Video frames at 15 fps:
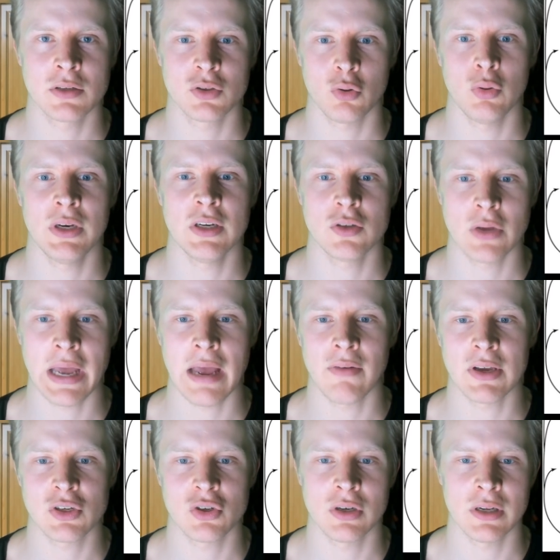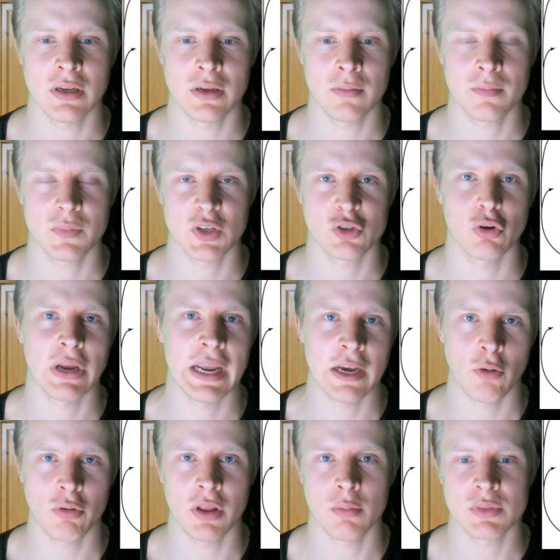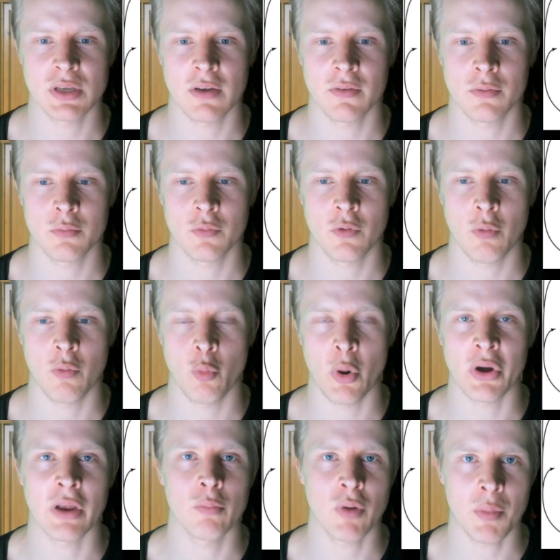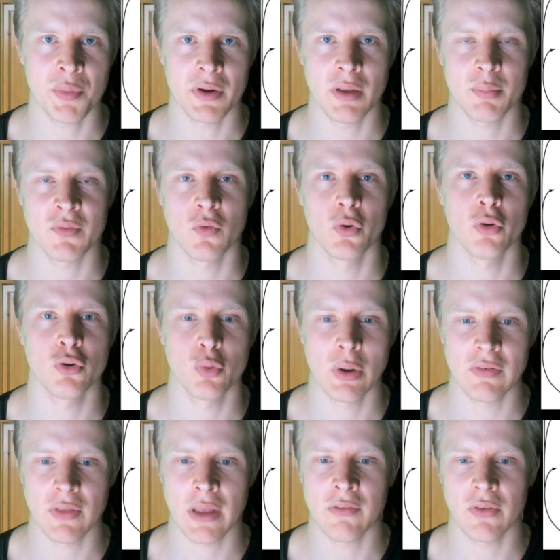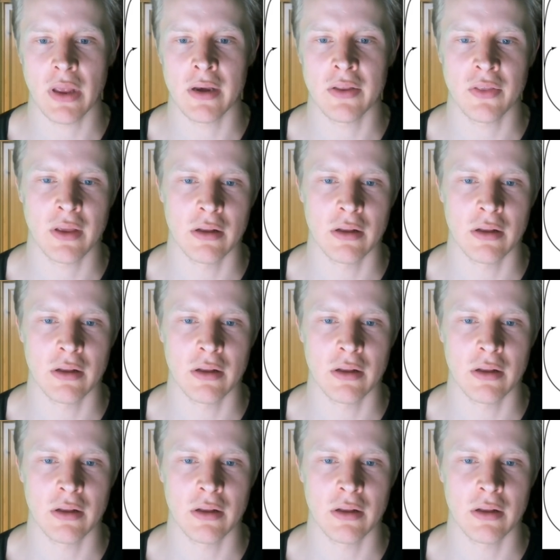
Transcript: So you need to have actually the circadian rhythms working properly before you do anything